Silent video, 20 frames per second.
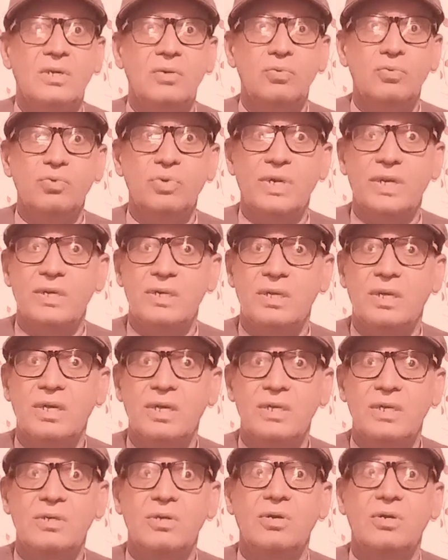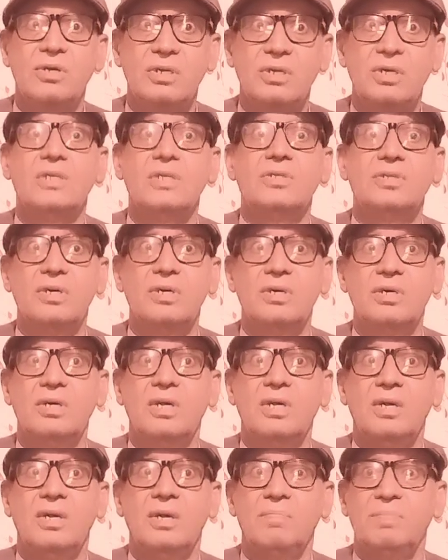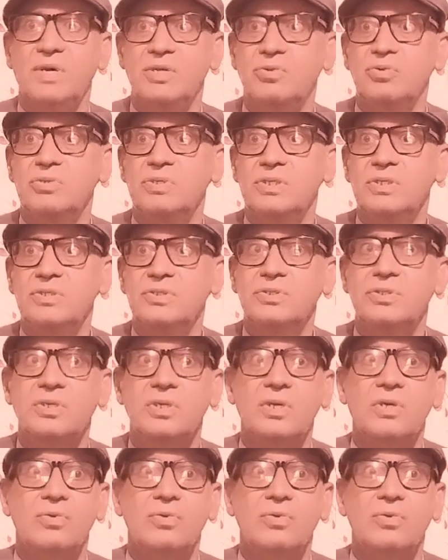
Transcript: to eradicate or kill the pathogens